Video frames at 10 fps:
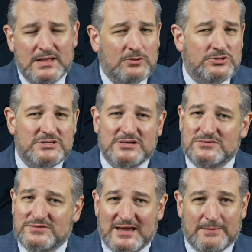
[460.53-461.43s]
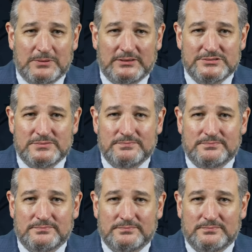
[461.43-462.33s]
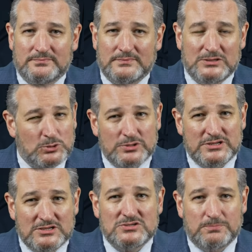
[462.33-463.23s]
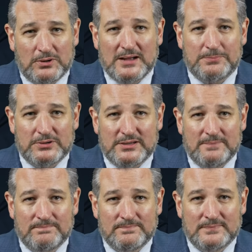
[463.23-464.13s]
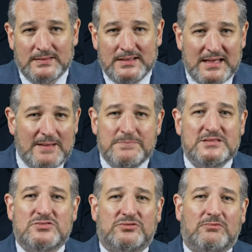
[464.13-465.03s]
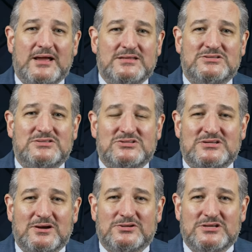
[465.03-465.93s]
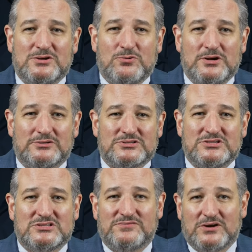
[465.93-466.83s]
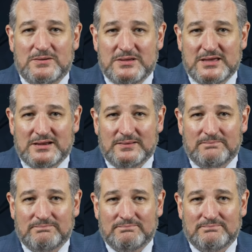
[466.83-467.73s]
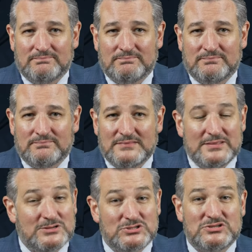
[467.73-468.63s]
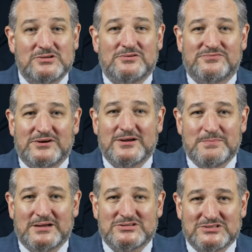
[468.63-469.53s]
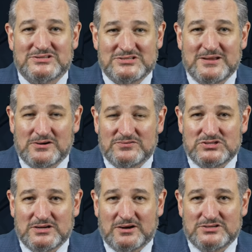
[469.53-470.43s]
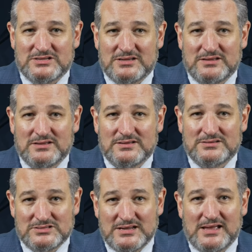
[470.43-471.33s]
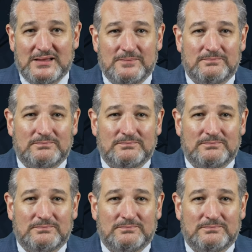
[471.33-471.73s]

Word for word: Critiques of capitalism and critiques of property have been threads in the C R T quilt since the very beginning, and they're still very much at the center of C R T today.